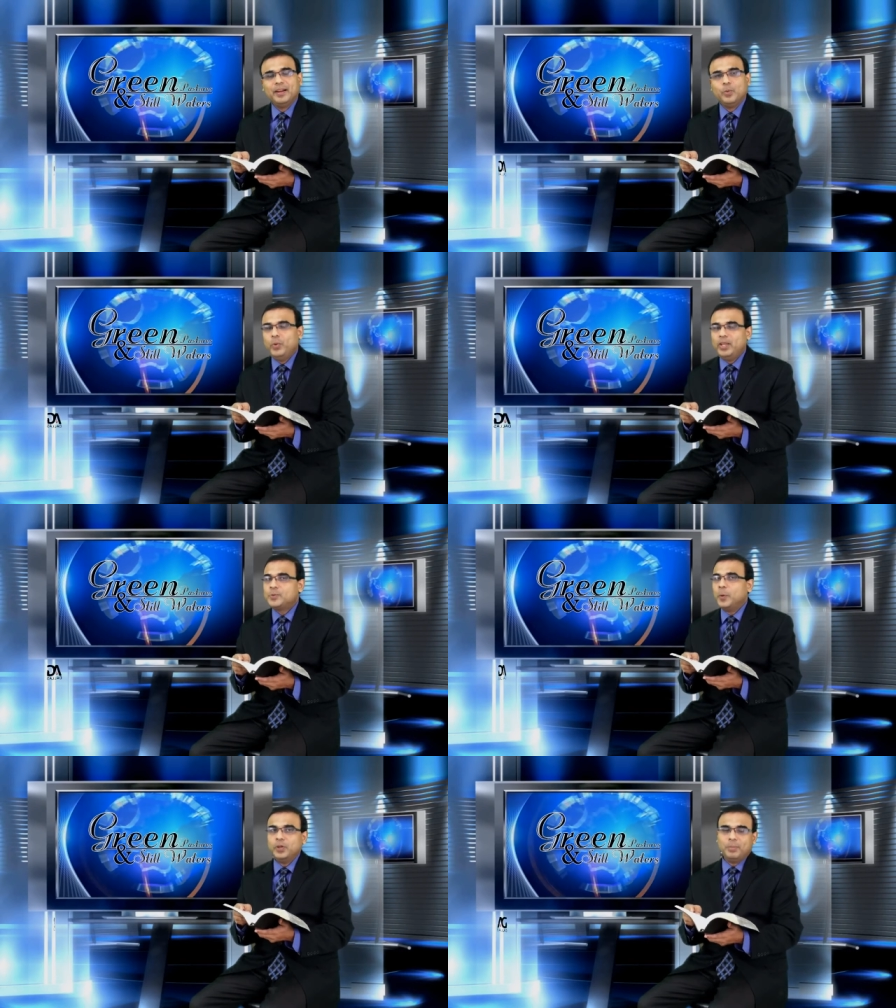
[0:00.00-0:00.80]
We
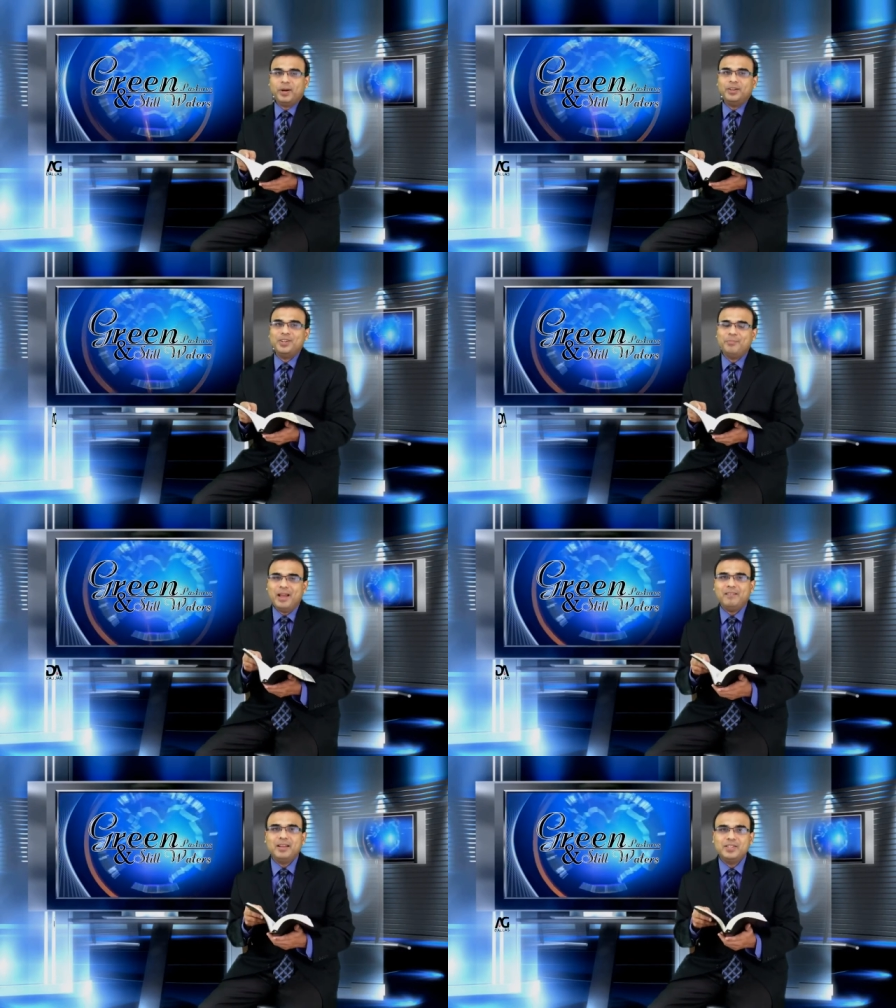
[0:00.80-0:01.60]
spoke about
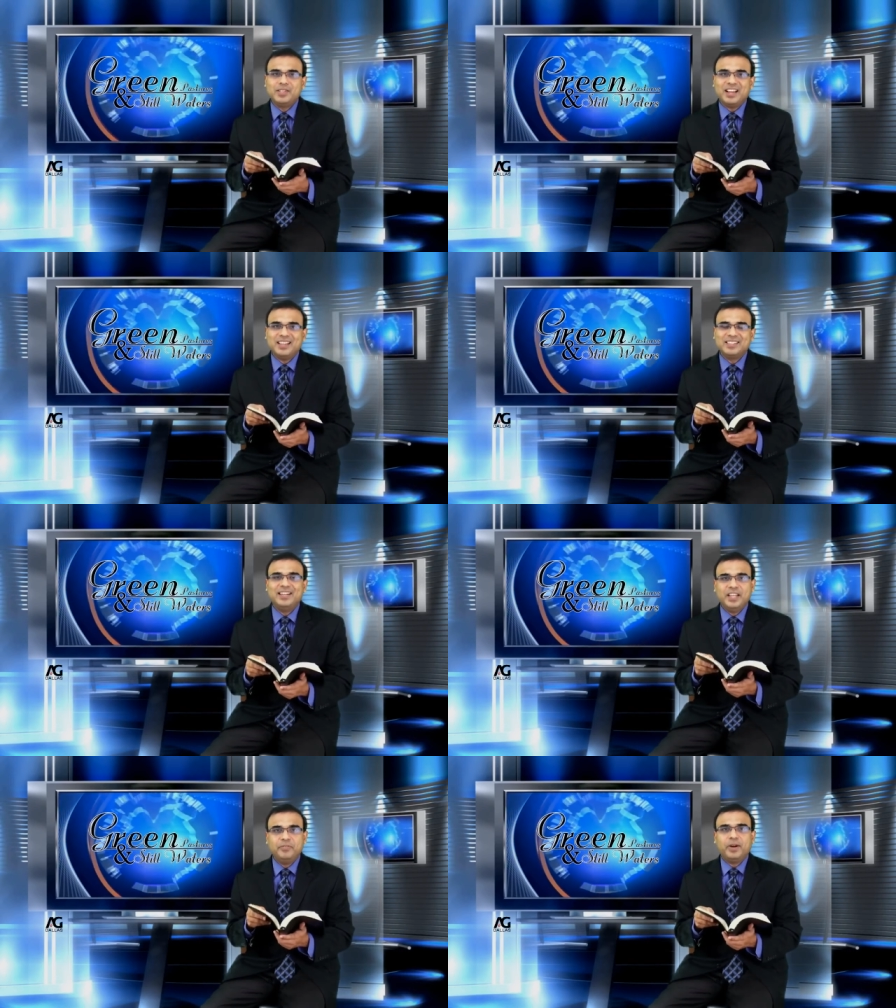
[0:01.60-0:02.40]
marriage as a
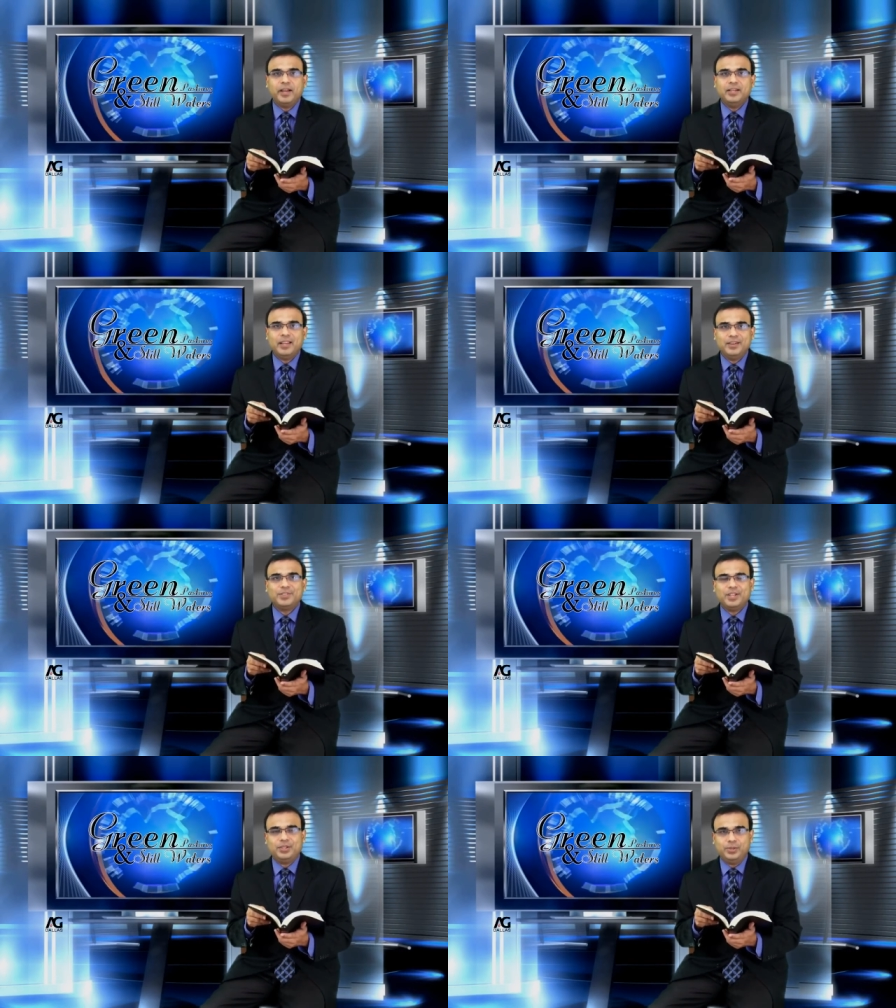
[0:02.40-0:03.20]
divine
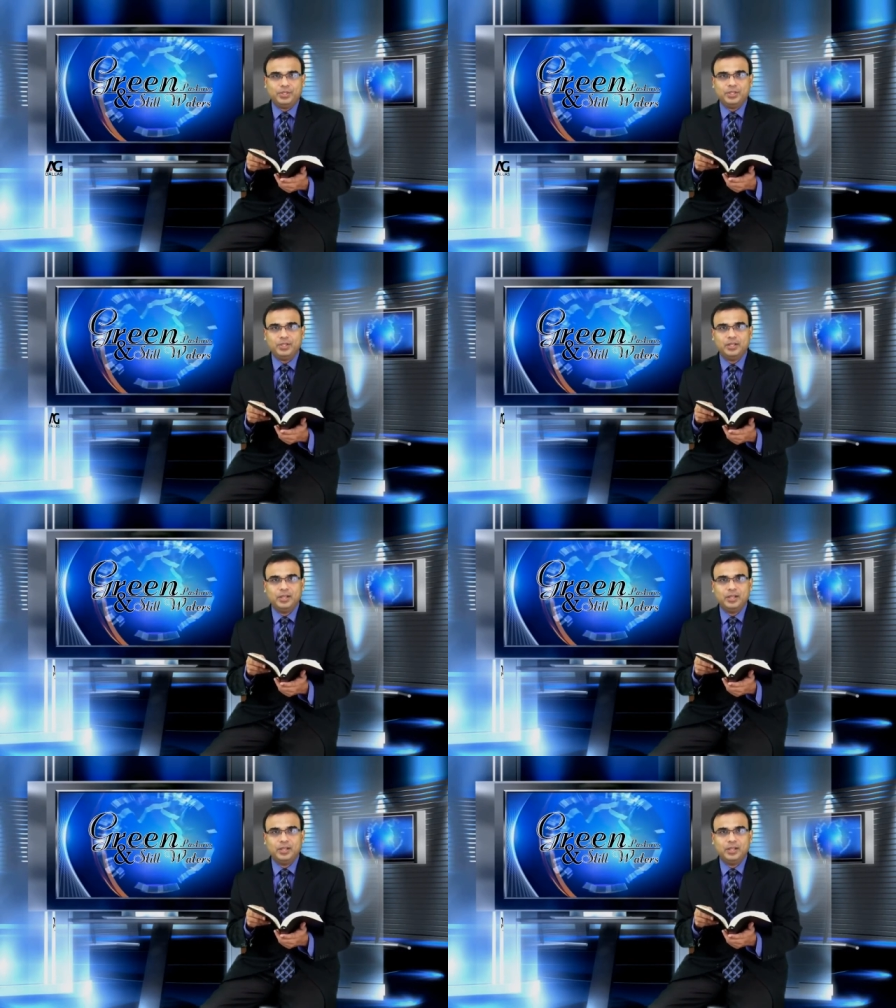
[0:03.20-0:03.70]
institution.